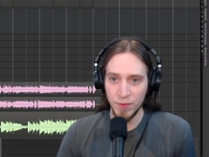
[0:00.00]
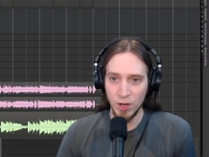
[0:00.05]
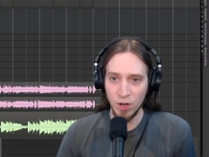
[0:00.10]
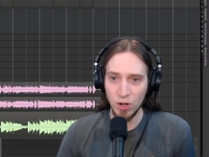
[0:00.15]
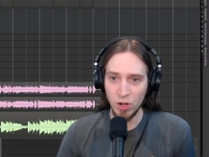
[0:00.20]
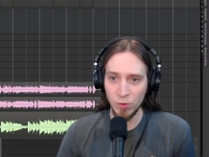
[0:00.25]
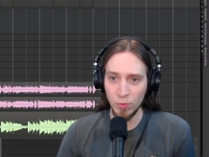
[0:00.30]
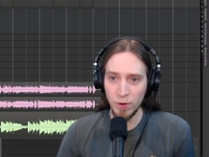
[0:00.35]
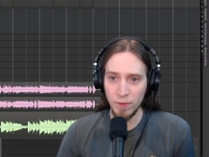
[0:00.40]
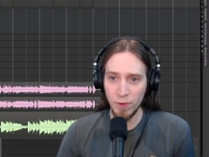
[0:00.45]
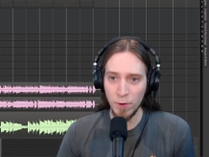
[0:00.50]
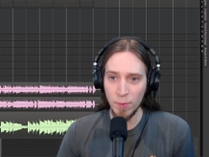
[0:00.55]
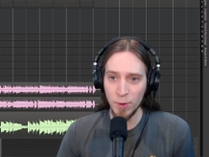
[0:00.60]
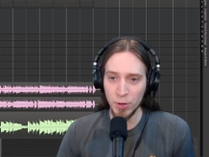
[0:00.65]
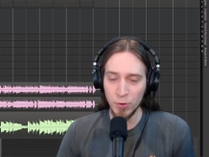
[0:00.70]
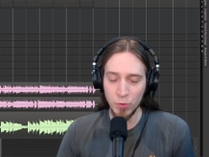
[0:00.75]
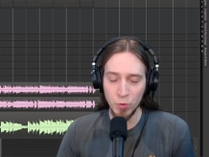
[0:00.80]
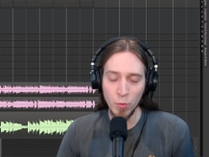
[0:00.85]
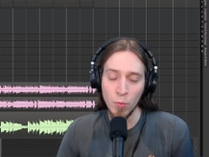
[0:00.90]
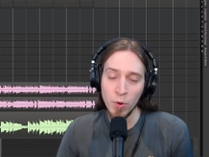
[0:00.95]
Hall Reverb
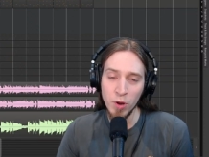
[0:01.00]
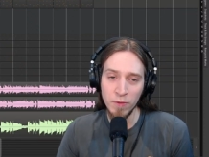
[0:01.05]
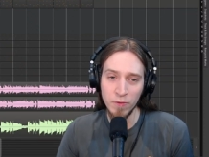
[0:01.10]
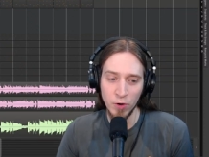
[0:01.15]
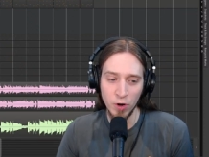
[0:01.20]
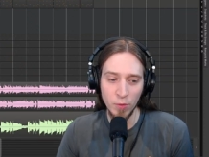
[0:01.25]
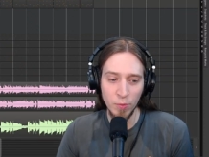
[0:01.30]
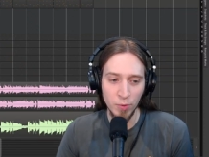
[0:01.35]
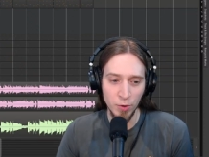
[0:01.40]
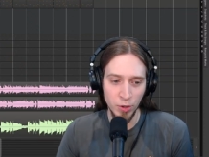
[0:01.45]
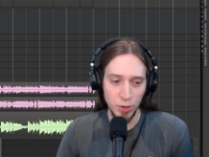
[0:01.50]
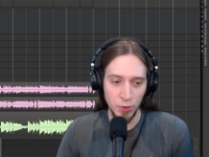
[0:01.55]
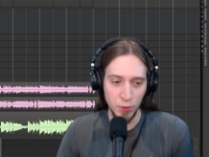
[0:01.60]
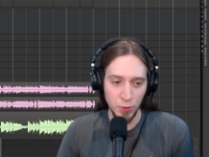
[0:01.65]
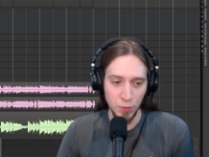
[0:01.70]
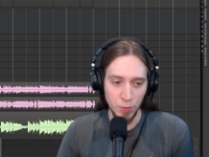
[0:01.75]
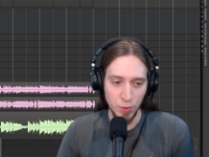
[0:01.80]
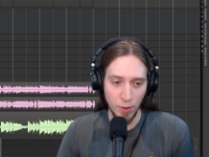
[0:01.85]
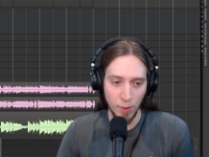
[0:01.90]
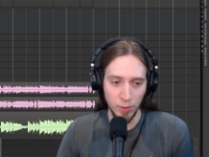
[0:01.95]
and Room Reverb,
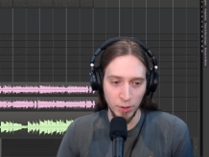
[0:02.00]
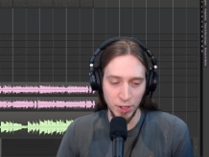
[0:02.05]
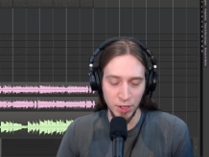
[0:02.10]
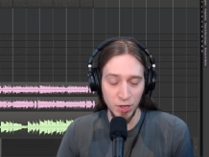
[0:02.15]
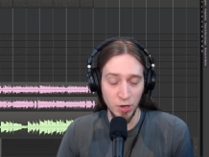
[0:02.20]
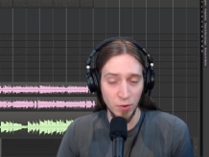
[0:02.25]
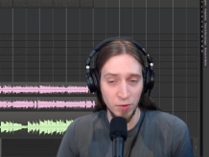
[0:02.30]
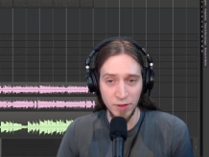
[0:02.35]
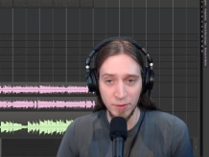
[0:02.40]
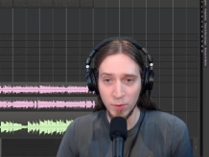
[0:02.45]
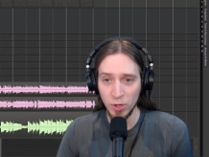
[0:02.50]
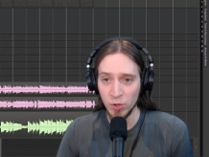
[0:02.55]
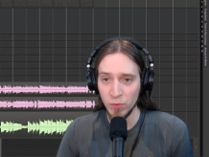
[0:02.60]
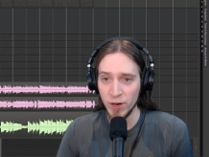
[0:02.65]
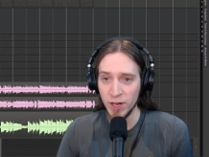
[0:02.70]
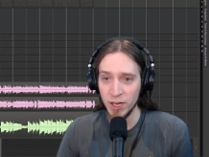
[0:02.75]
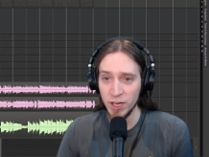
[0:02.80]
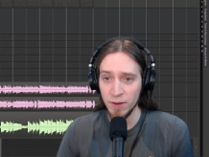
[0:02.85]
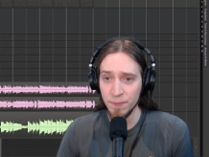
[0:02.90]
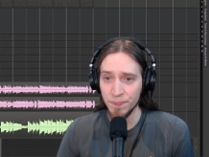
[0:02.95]
you probably know them
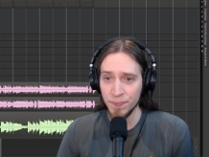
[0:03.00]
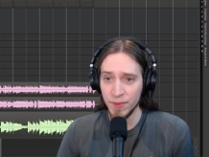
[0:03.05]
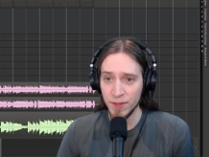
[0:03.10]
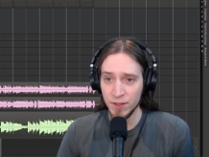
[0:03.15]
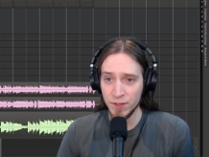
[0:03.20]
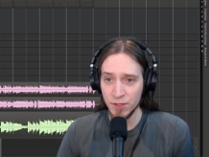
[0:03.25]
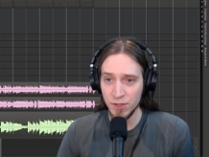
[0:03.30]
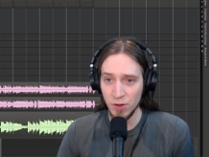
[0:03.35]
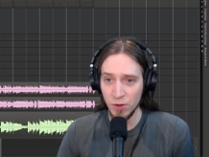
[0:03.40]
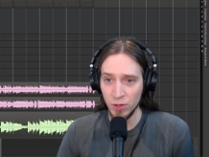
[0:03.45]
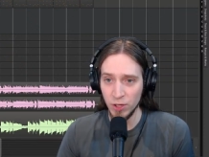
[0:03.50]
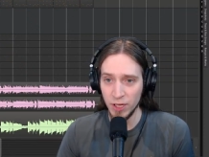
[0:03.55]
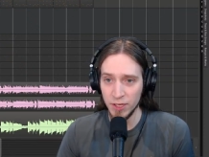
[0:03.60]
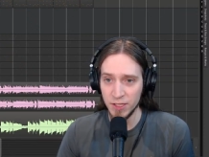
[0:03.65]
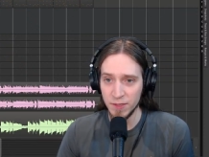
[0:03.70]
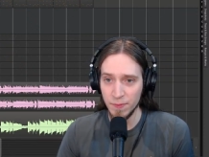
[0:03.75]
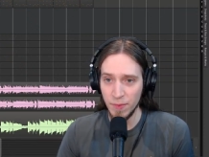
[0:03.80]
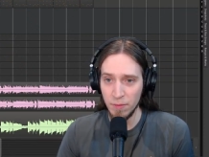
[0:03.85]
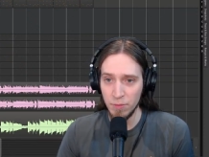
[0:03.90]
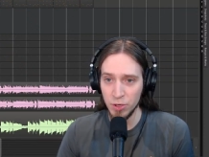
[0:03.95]
already. So
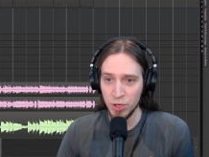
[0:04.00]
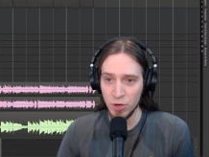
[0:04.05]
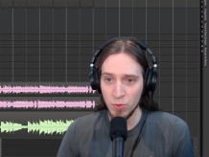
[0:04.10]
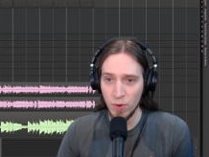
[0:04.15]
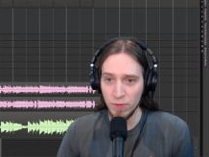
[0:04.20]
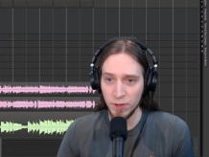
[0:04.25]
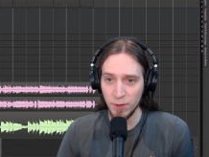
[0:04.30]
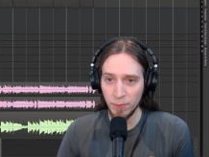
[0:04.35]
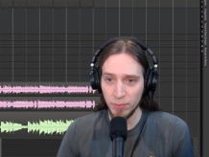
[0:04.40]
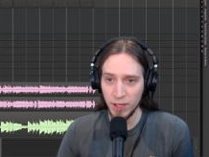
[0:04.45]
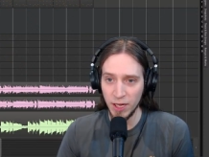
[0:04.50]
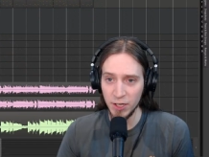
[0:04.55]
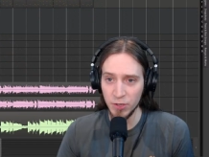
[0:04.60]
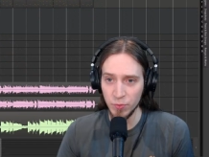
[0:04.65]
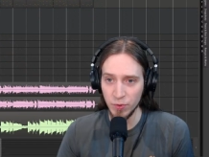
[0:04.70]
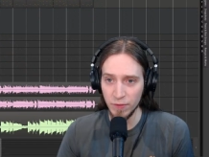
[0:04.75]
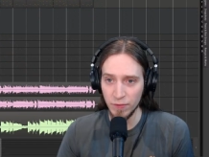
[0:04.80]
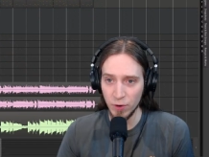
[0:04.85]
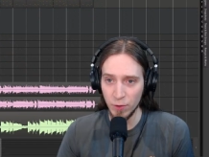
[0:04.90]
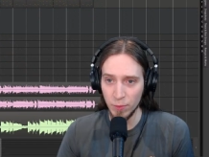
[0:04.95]
let's maybe go with the
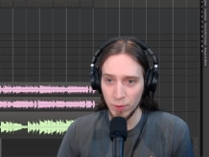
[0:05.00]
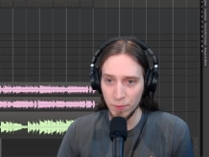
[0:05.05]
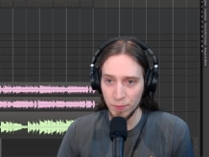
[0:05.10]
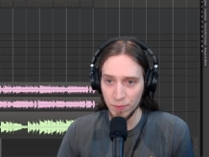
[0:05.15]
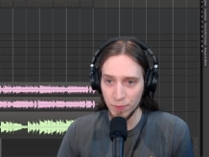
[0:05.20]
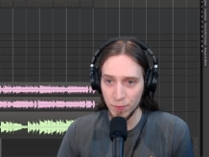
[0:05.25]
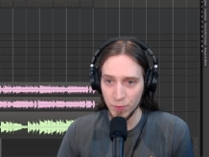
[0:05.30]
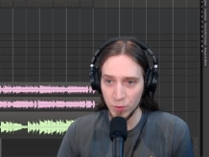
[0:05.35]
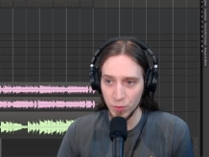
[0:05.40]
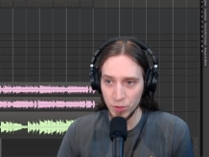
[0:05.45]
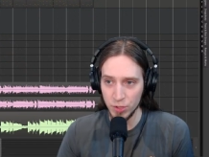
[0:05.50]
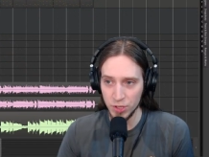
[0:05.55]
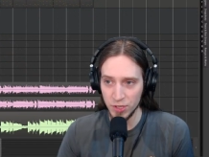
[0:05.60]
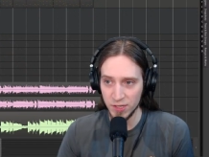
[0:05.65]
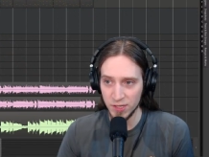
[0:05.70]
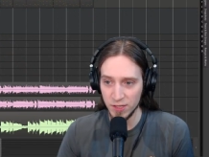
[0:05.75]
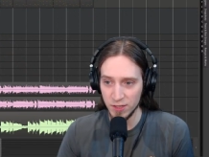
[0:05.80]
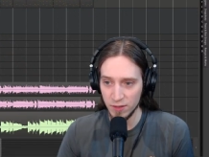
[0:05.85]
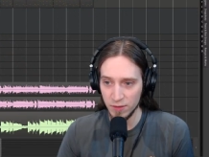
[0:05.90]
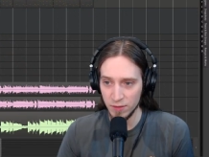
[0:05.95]
Plate Reverb, which
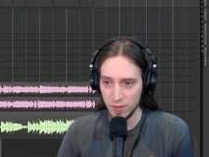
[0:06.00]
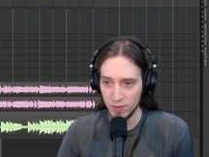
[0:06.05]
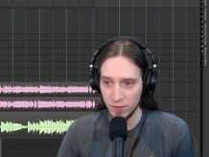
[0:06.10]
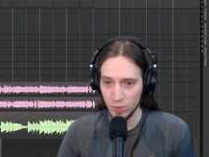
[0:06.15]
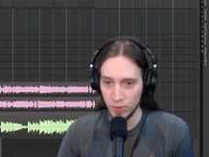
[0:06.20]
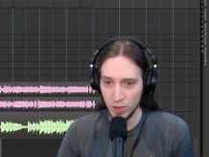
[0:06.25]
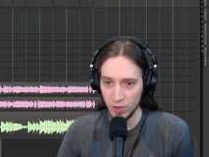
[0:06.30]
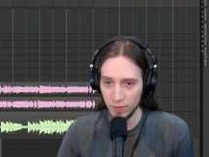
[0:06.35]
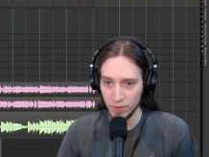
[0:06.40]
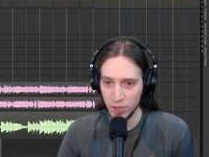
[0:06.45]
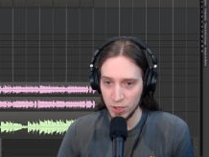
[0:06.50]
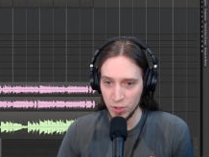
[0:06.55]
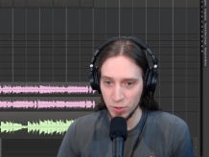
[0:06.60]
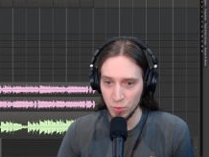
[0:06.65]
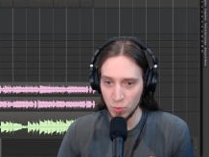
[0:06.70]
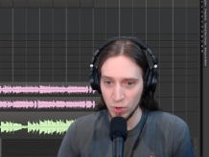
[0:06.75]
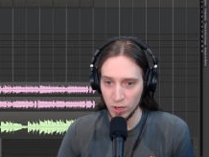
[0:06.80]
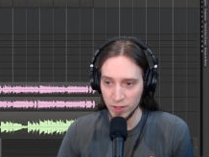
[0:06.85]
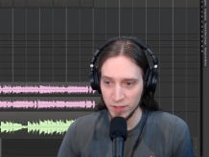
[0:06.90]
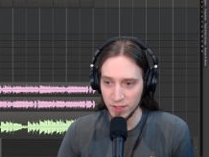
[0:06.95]
is one of the
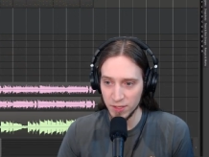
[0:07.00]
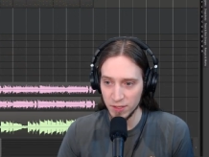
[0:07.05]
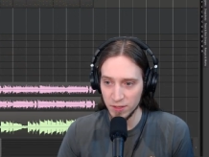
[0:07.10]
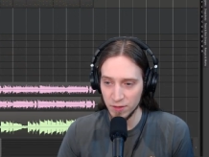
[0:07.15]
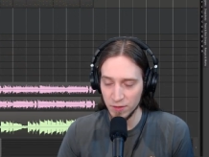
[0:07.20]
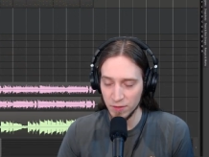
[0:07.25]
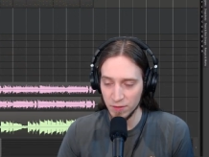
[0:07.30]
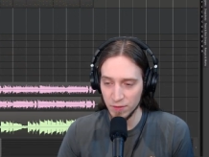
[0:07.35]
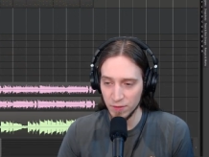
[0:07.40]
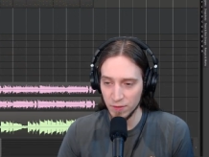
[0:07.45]
new ones.